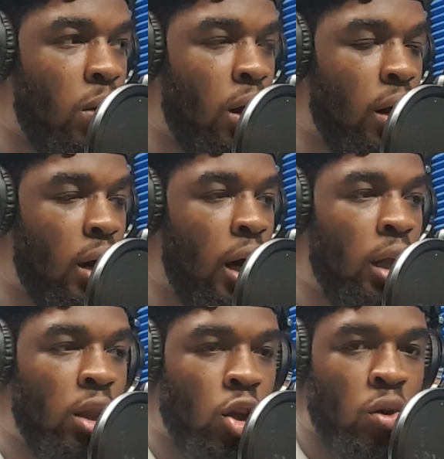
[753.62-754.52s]
a
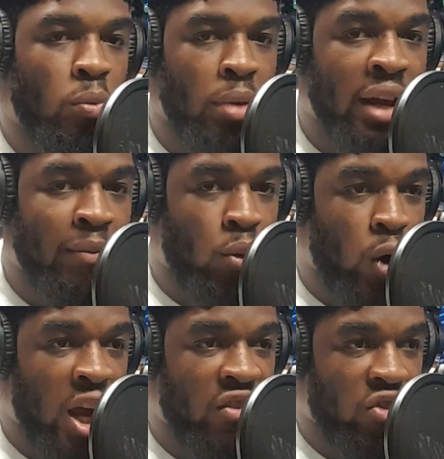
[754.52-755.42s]
little bit
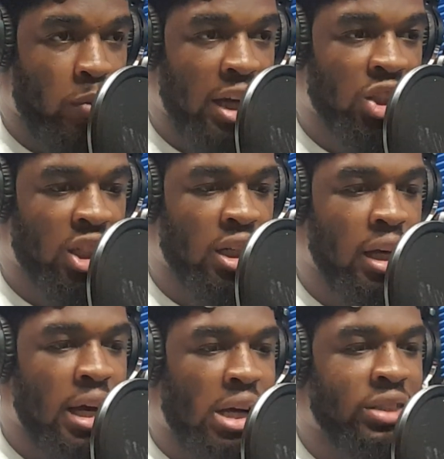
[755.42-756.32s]
more information,
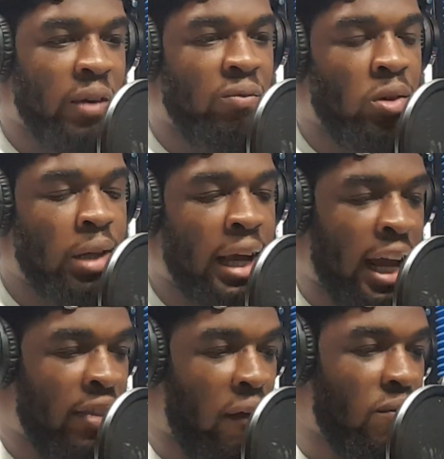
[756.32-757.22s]
because I feel like
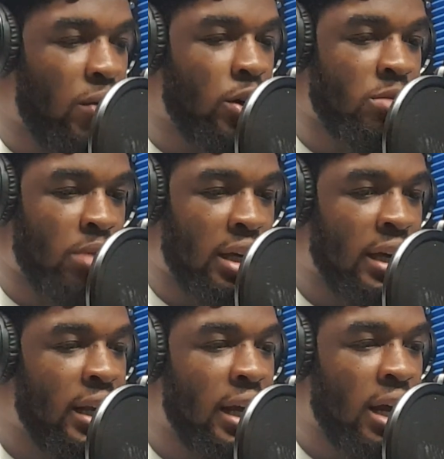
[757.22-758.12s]
in the first
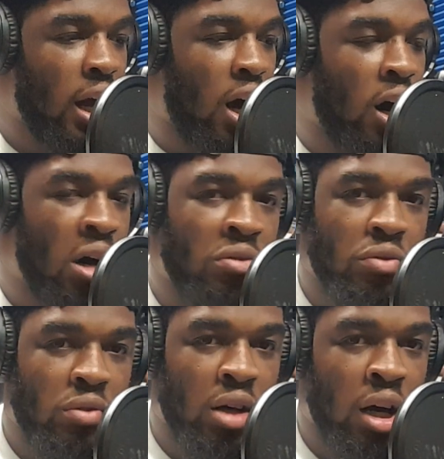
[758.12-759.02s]
beginning of
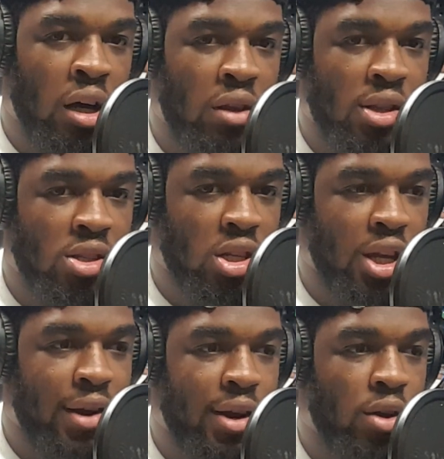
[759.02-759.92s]
the
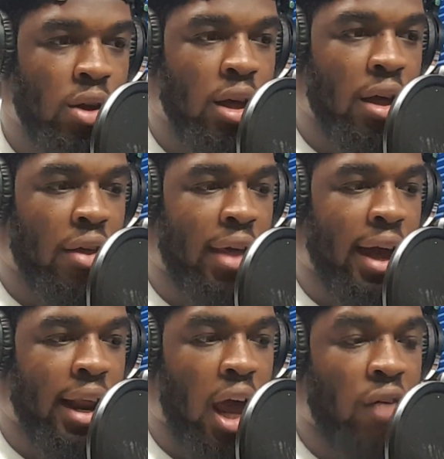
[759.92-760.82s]
scenario
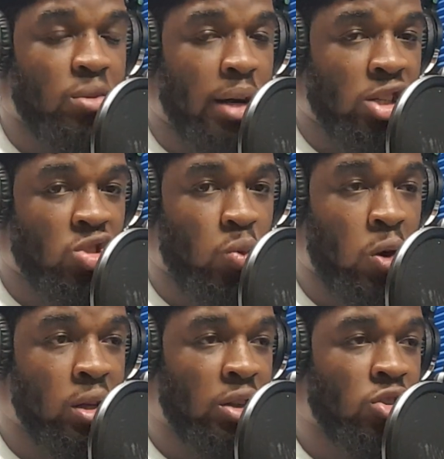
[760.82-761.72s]
that everybody's
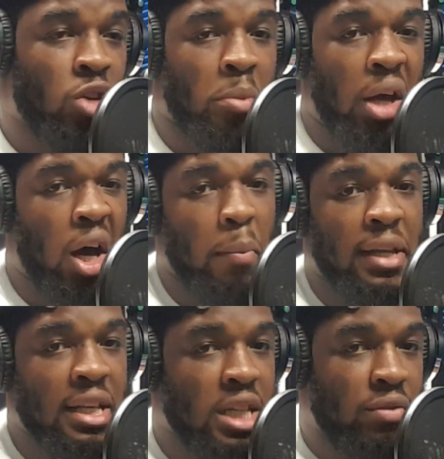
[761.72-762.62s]
swirling. There's going to be
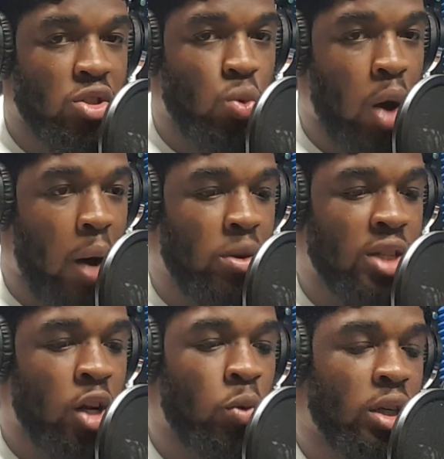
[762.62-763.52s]
updates every 2 hours.
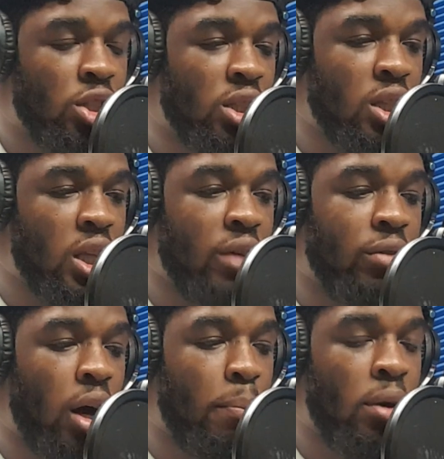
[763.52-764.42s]
I don't want
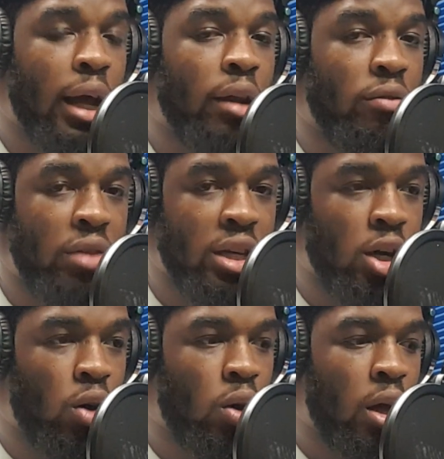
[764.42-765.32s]
to put out a
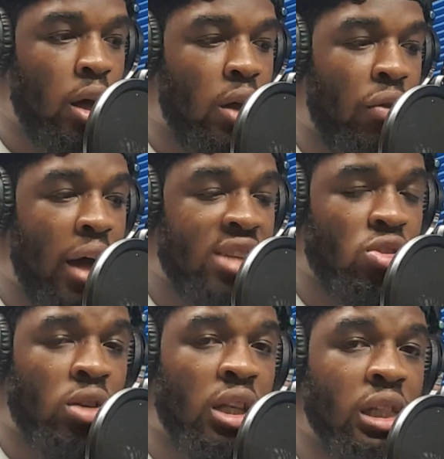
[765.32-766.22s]
video that's
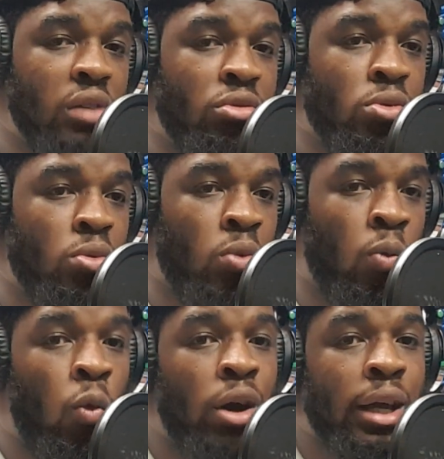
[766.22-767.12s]
going to leave you
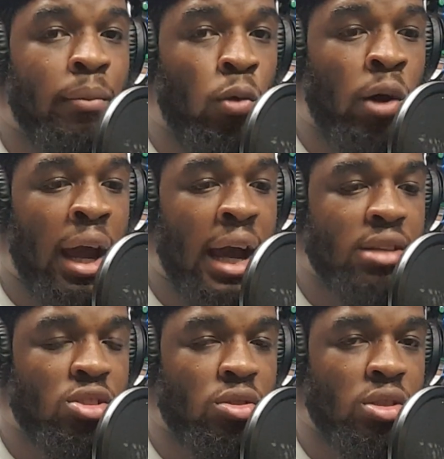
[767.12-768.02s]
wanting more
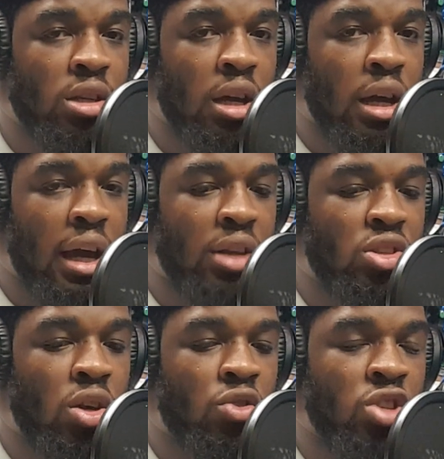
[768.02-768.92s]
answers
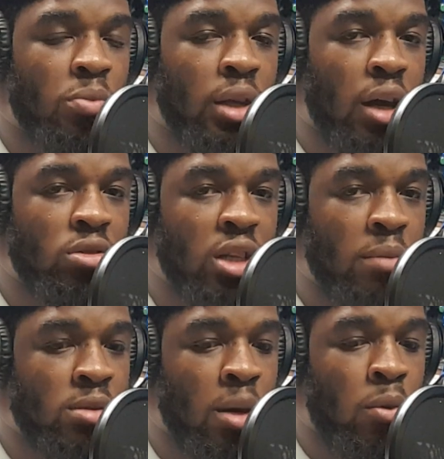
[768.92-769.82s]
until something else
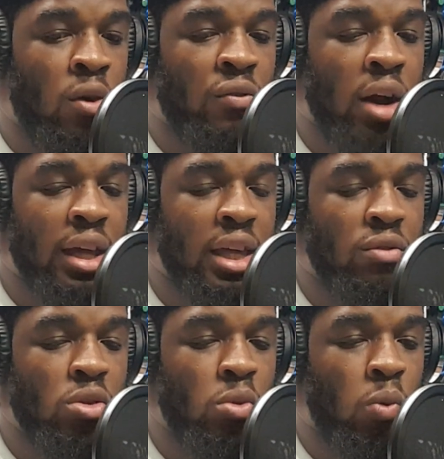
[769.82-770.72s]
comes up, or if I
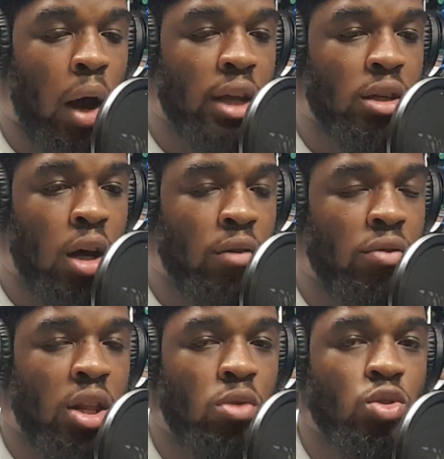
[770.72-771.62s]
give you a
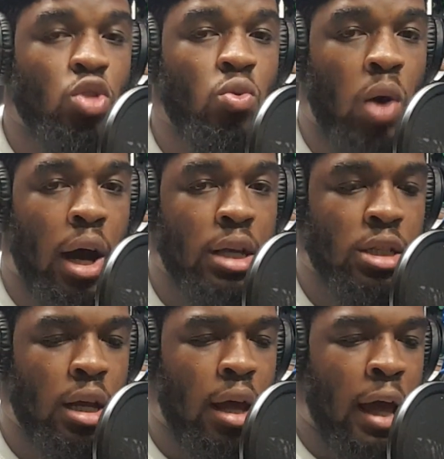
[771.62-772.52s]
video to
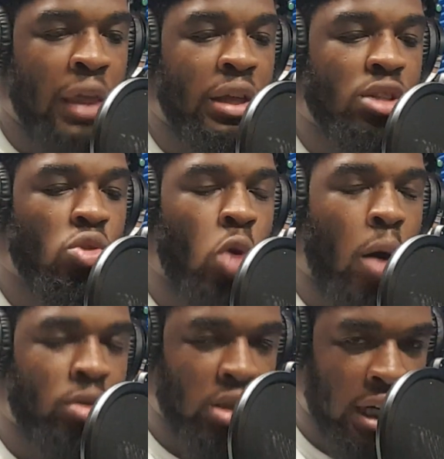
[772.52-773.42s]
watch and then 2
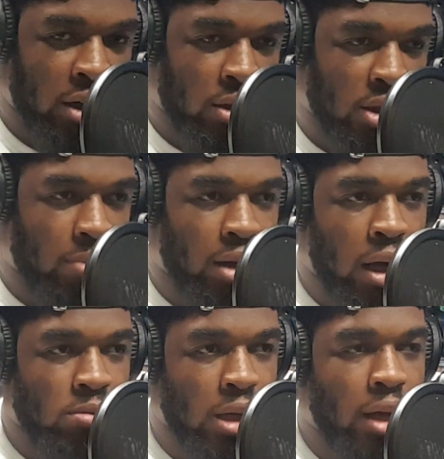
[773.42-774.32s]
hours later something
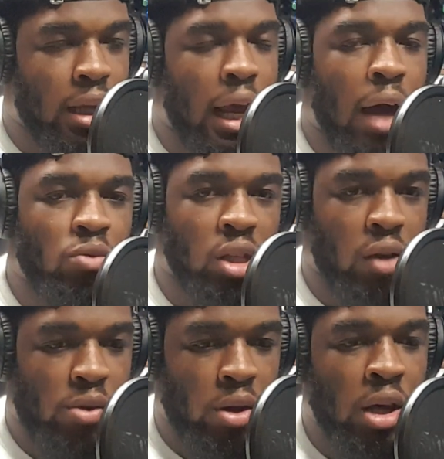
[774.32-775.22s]
comes out, then I have to
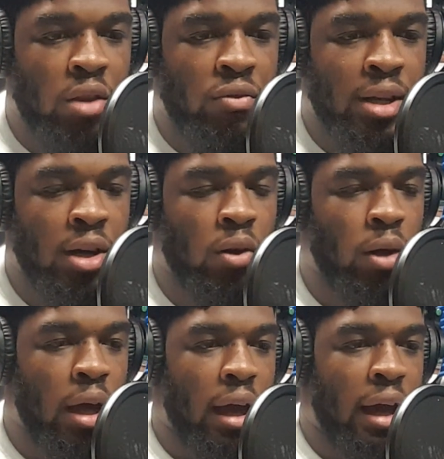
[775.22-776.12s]
give you another video.
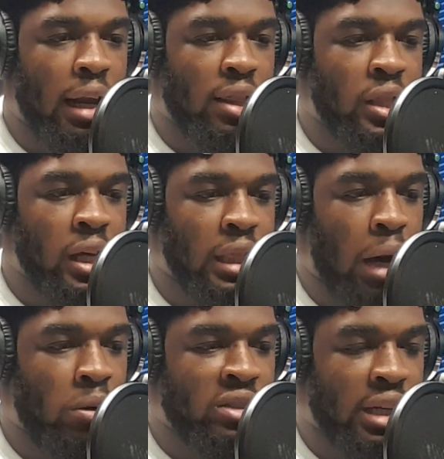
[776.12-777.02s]
And I think
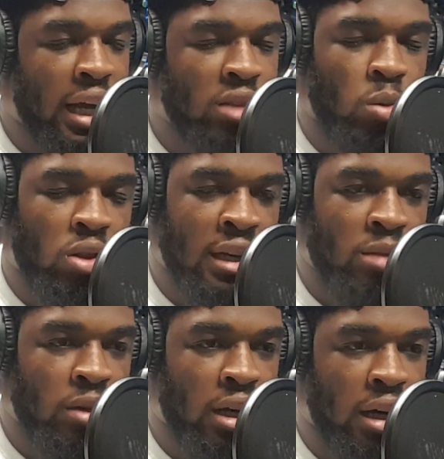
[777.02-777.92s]
that was the case with
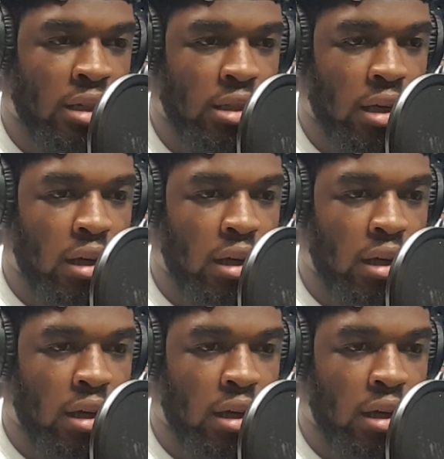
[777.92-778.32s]
this, because